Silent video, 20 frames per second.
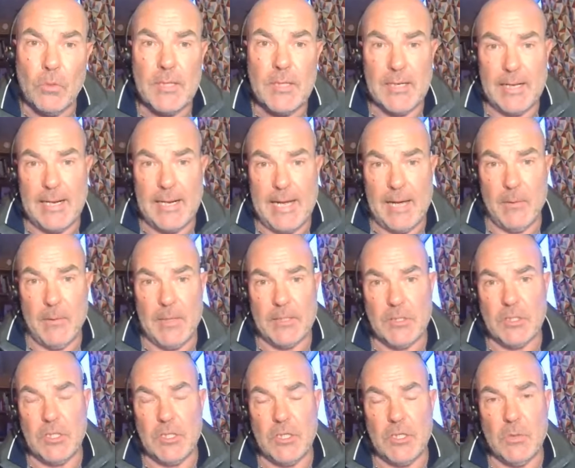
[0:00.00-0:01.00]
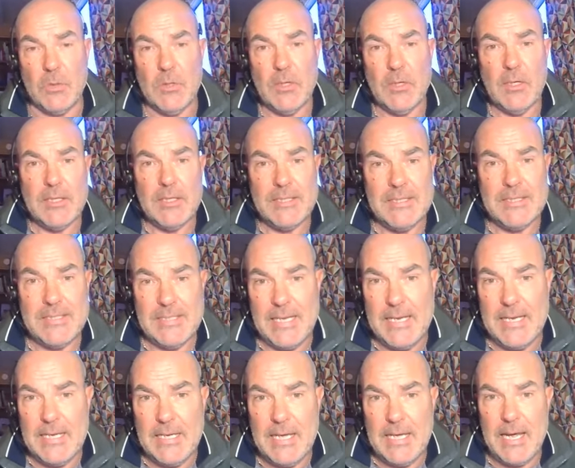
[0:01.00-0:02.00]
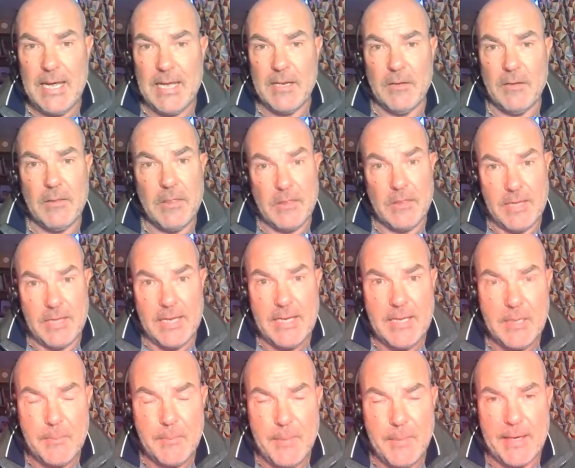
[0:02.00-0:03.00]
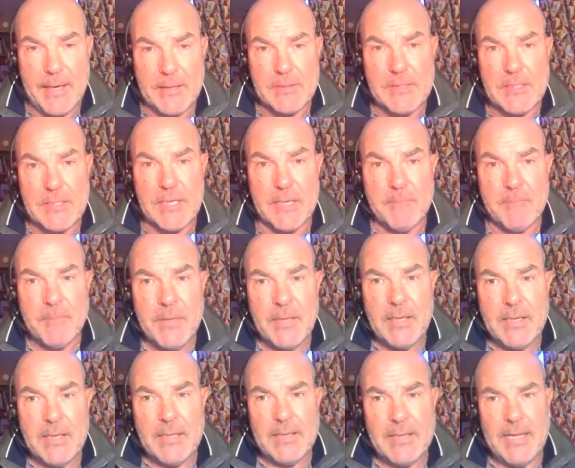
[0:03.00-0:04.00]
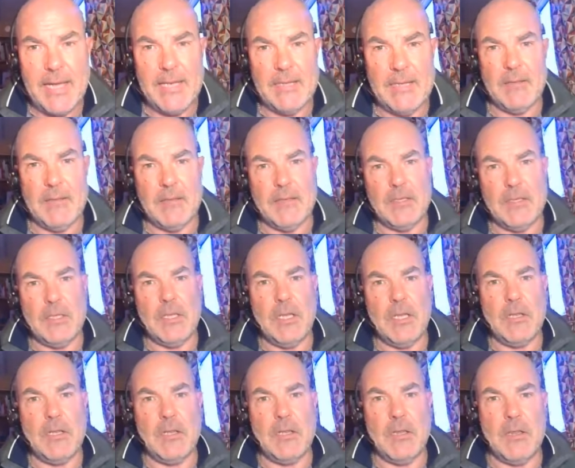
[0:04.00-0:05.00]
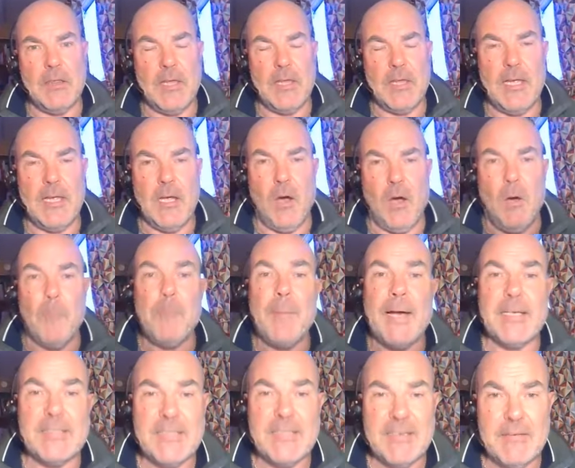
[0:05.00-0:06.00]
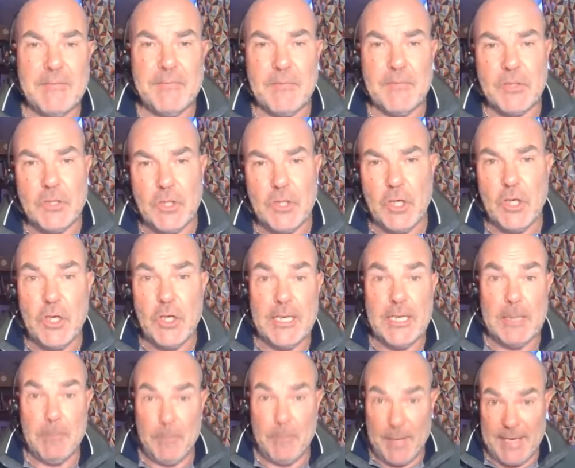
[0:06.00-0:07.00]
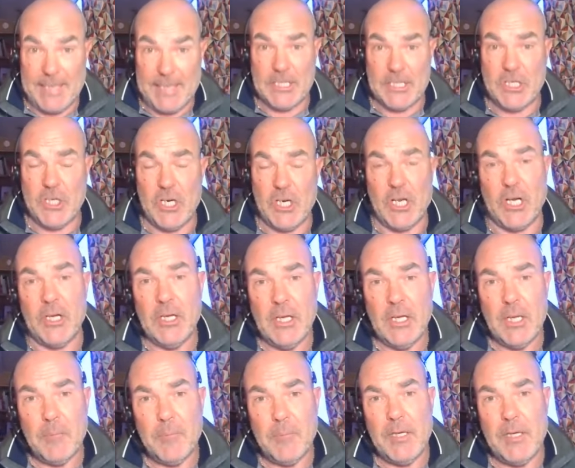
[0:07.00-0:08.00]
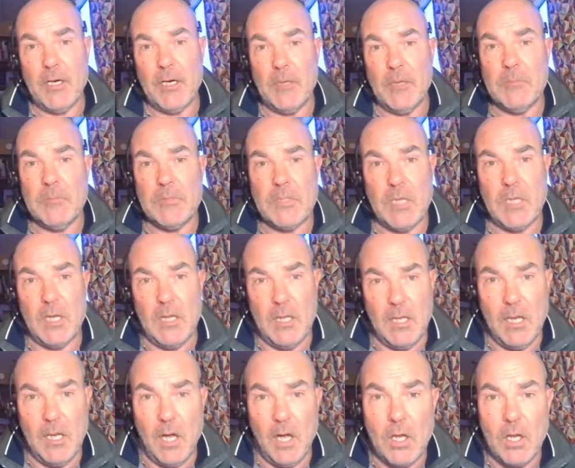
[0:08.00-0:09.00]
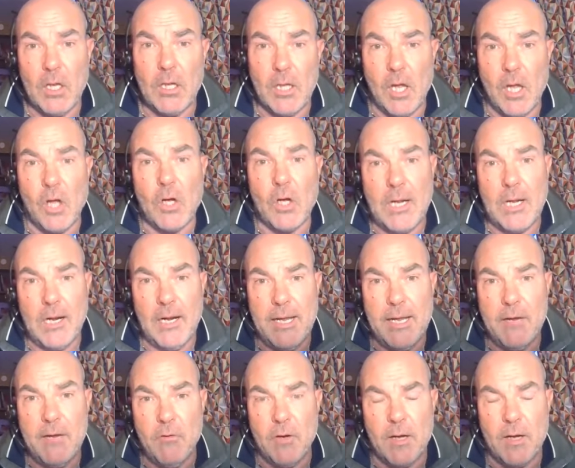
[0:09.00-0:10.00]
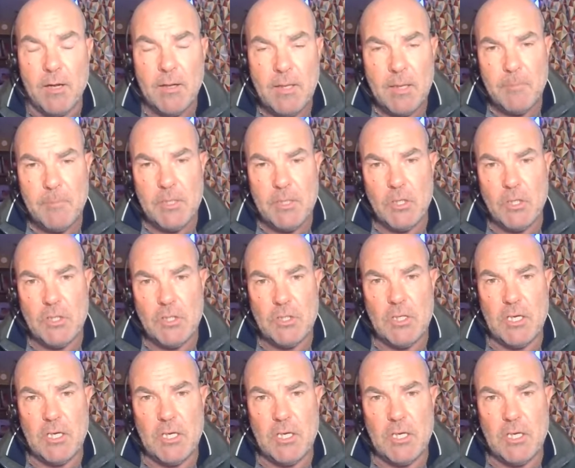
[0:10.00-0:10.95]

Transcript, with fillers: and allow it to sink in and think about it, then the OnPassive journey picture becomes a lot, lot clearer because you can.